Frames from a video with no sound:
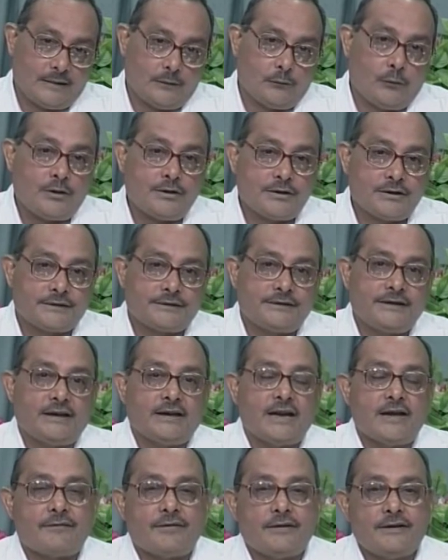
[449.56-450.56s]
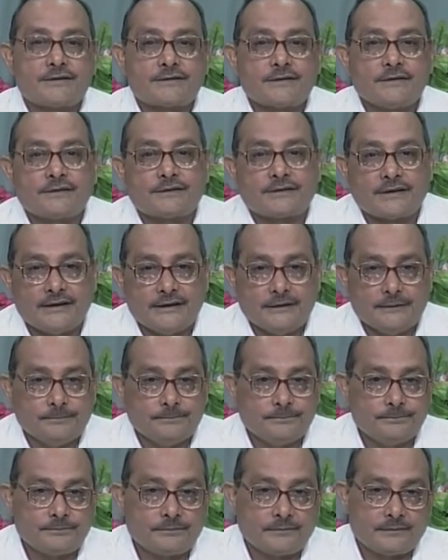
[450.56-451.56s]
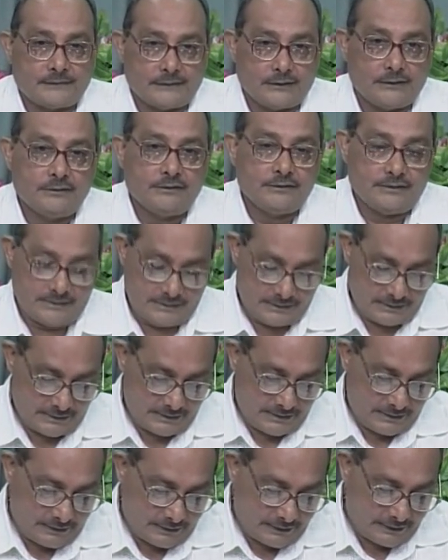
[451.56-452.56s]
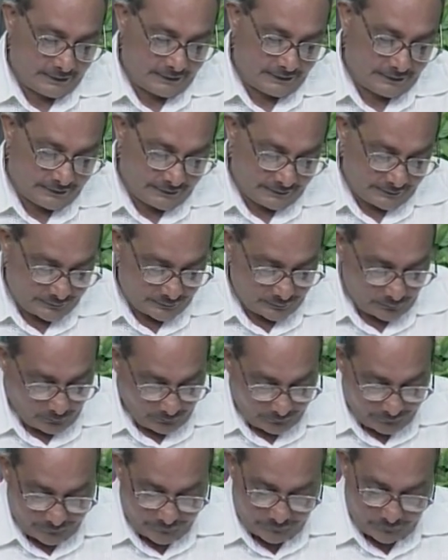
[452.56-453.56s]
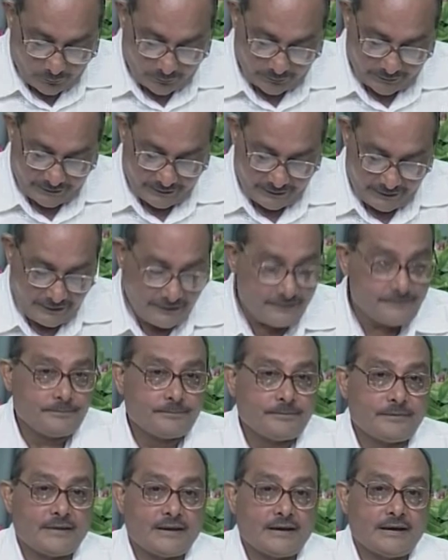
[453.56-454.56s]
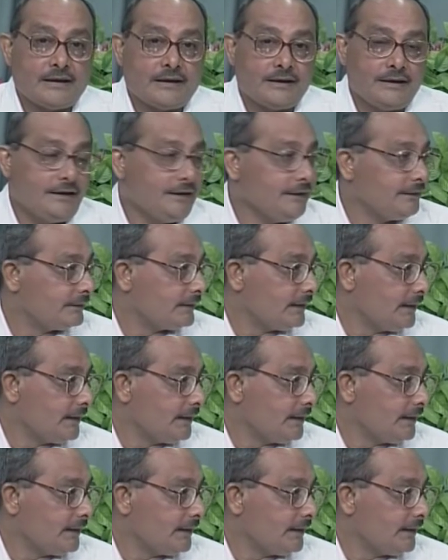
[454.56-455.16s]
What does the definition say? No? A short story is